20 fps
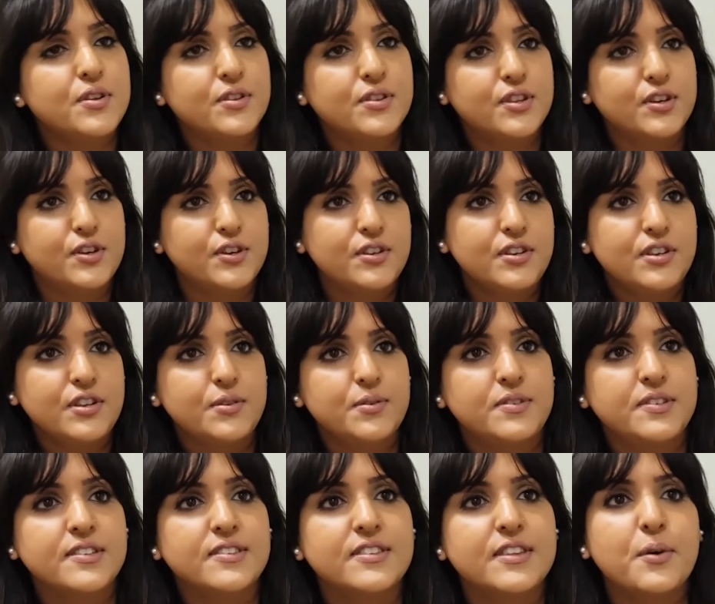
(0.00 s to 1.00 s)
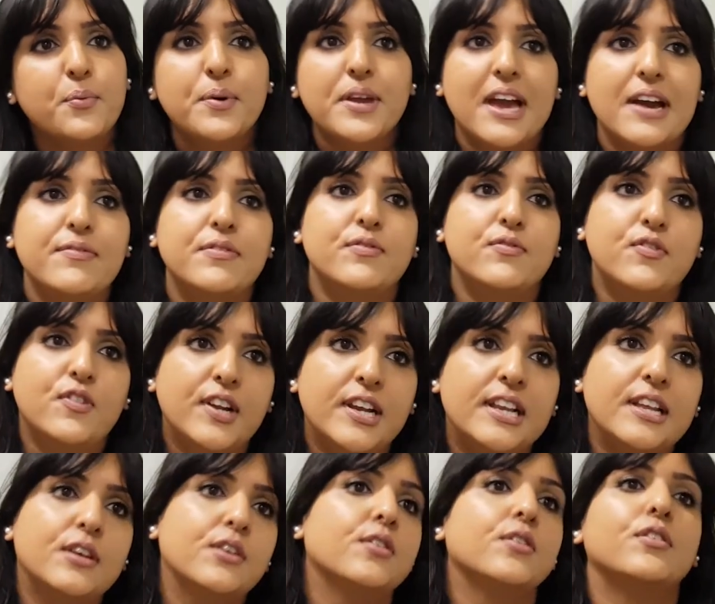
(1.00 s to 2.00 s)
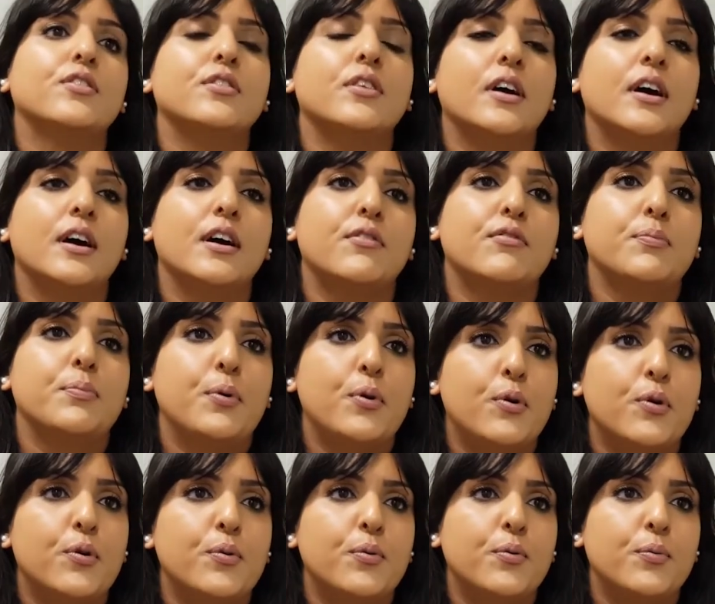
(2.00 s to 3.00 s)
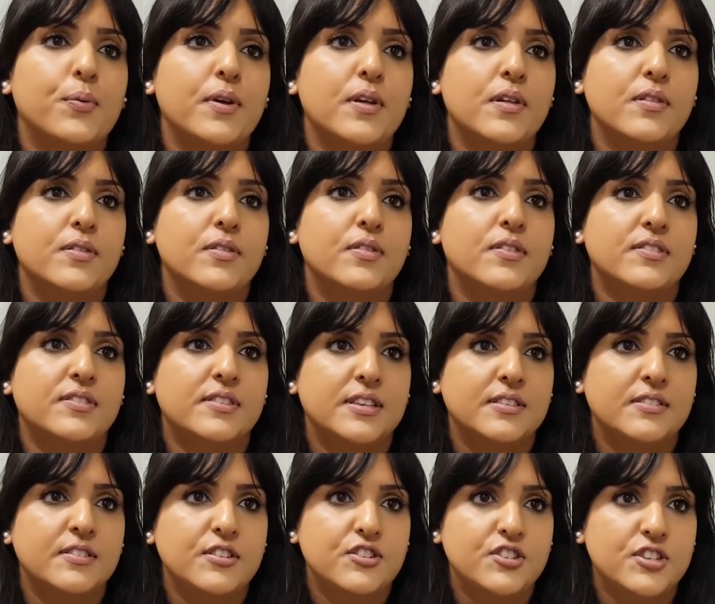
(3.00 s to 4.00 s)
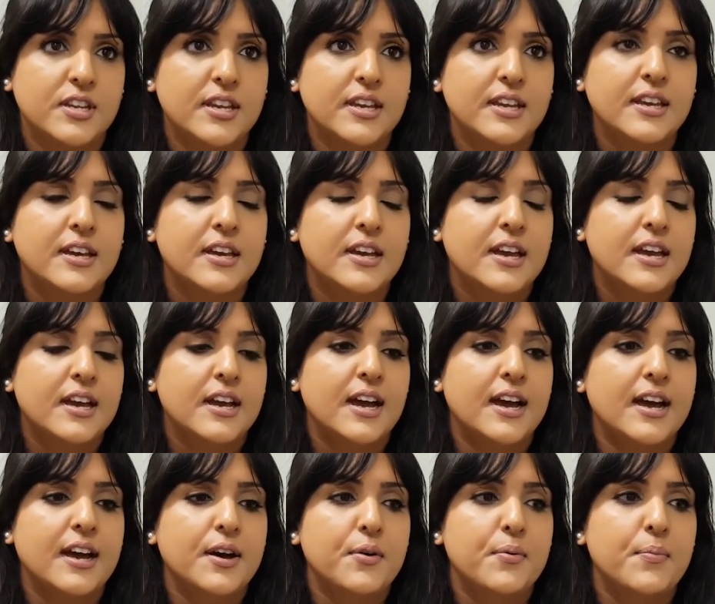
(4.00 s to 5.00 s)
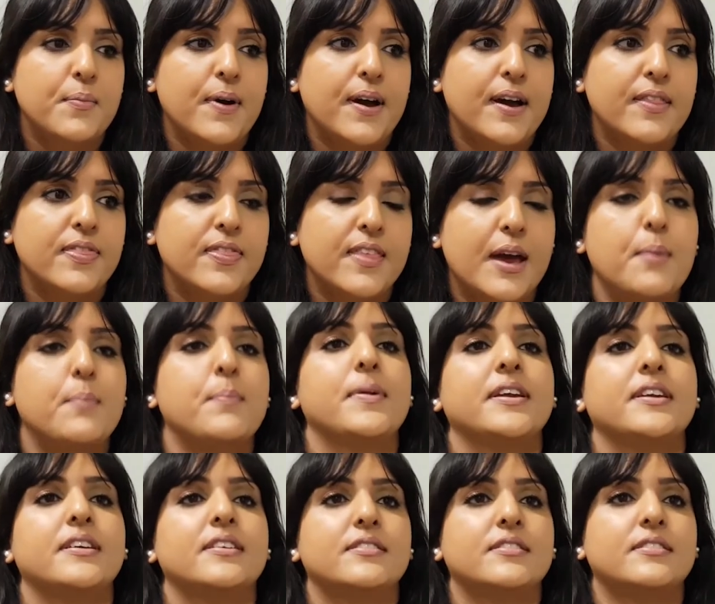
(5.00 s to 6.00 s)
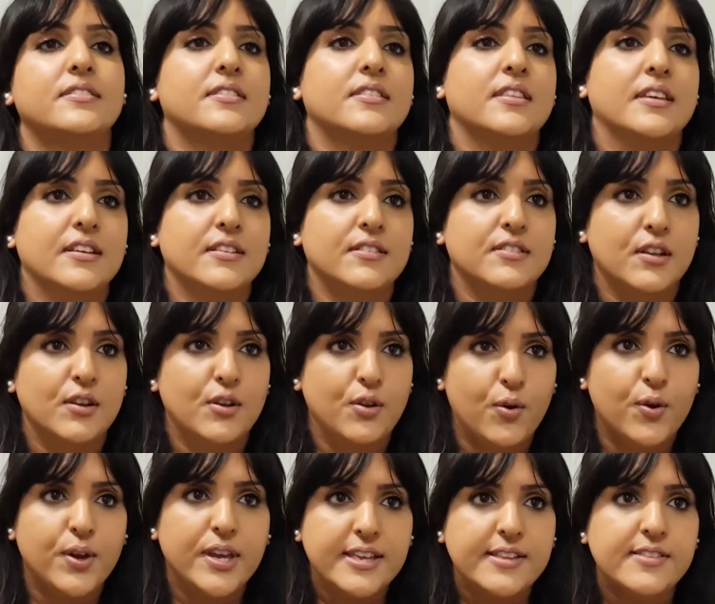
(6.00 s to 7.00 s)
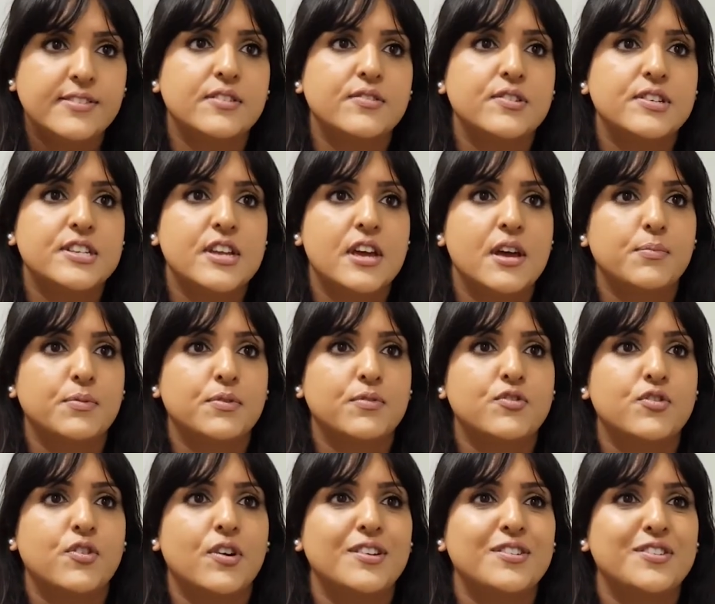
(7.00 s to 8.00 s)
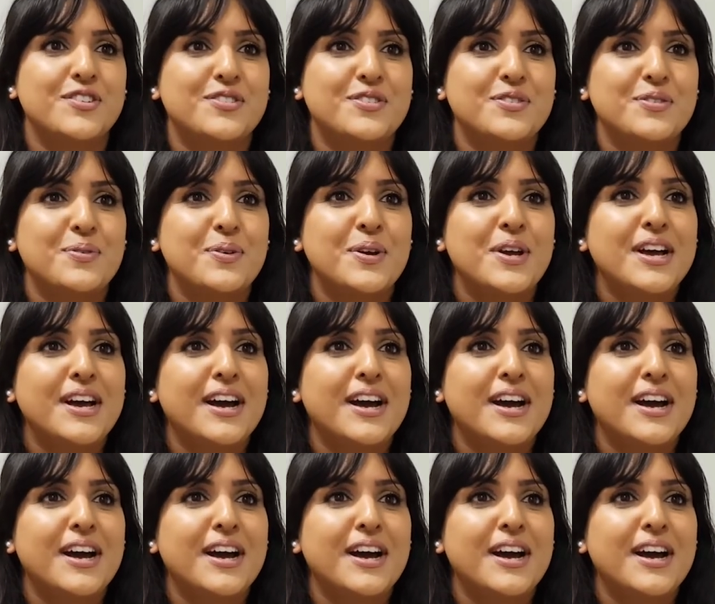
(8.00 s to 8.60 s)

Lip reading: The good news is that we have a really good rapport with the CCG, and that makes things a lot easier in terms of trying to do